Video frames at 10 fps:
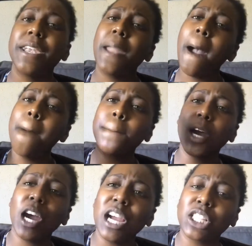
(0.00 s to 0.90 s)
Number
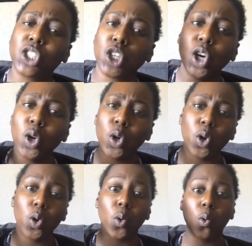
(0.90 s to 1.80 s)
two,
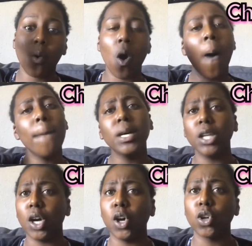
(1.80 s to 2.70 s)
Home
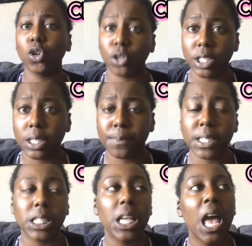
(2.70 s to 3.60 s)
Alone
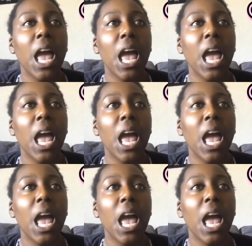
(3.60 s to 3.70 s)
Christmas.